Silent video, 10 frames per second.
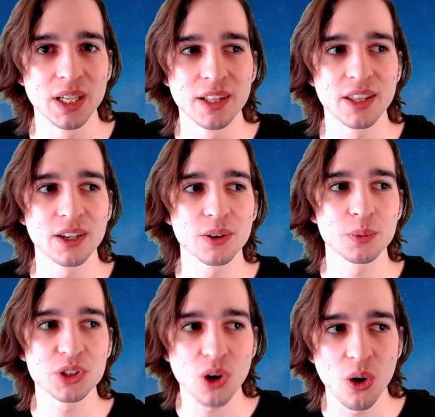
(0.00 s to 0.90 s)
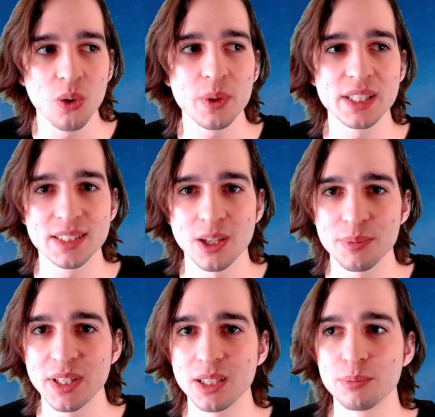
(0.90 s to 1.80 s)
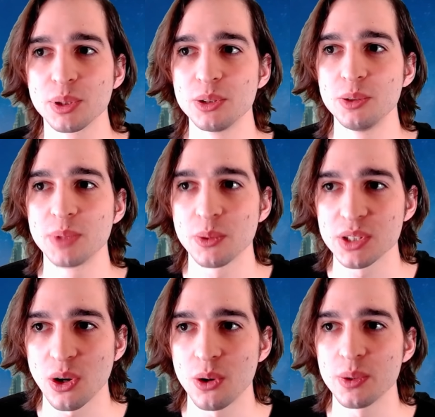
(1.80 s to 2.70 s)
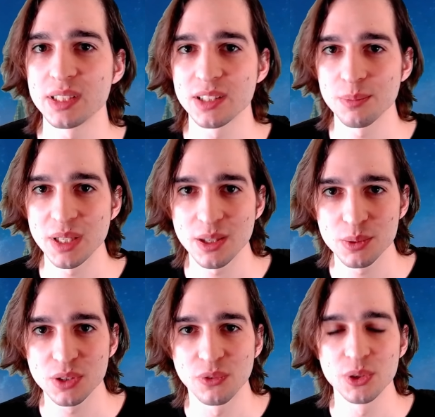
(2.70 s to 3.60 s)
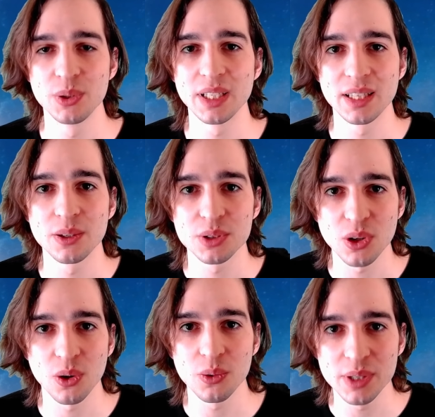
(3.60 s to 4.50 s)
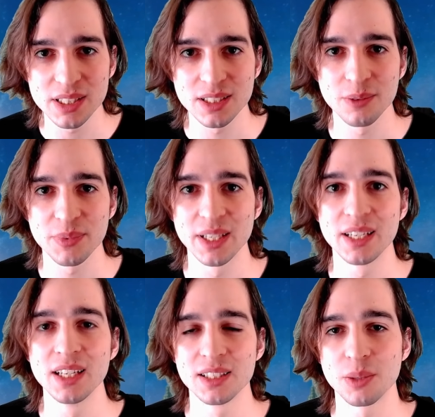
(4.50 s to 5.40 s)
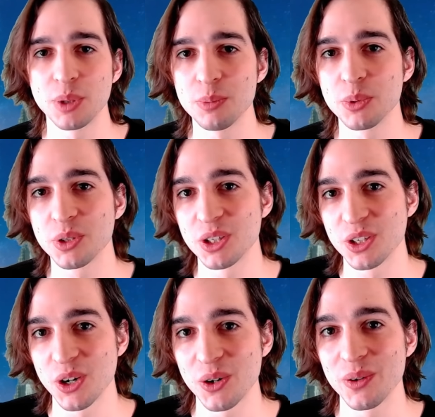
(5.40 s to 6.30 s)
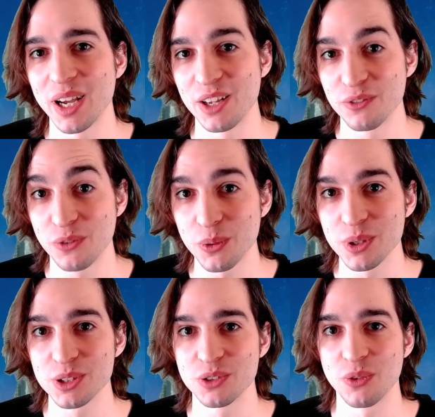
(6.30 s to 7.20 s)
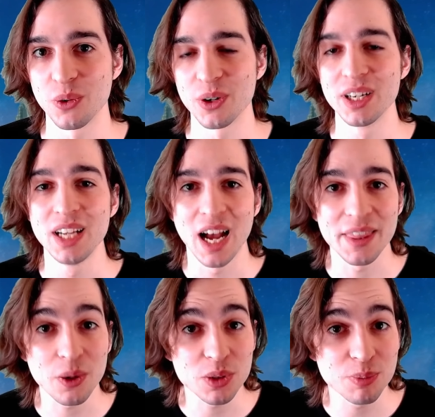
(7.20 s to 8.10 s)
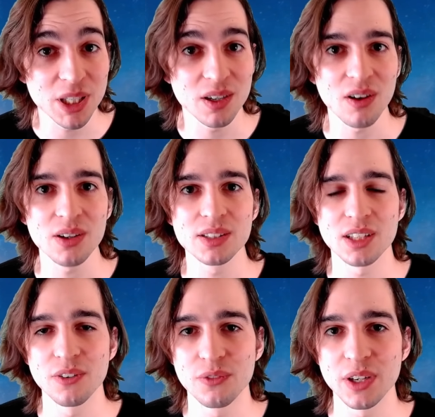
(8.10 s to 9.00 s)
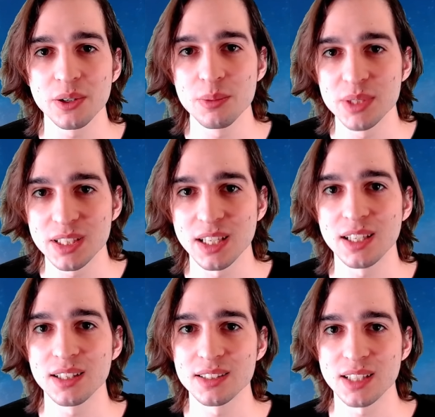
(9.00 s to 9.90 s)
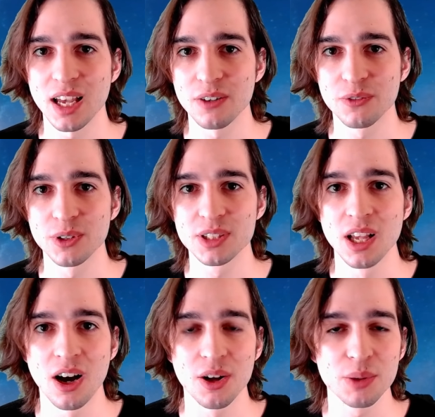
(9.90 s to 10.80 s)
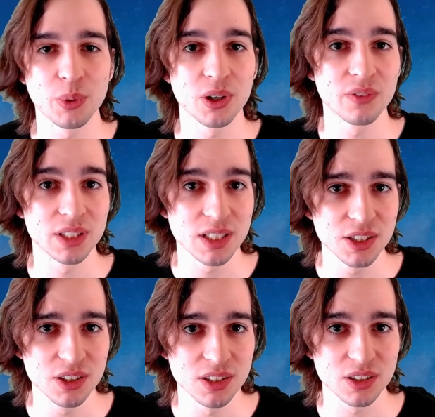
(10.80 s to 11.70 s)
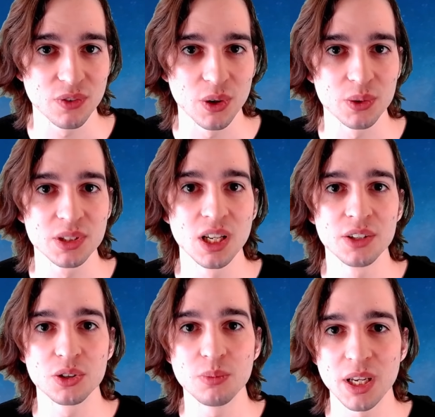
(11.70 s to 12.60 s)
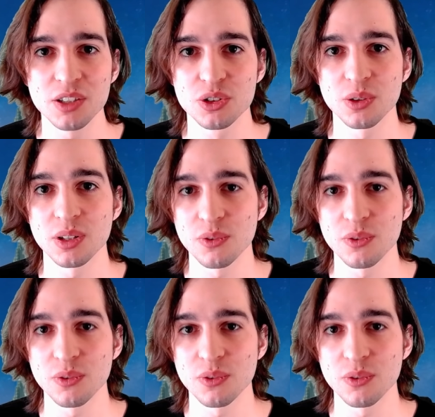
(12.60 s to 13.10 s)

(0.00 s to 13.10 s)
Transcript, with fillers: There was always something in bloom, there was always something that was fruiting, there was always something that people could go and forage for, and that was because of very meticulous efforts on the part of indigenous folks to make sure that the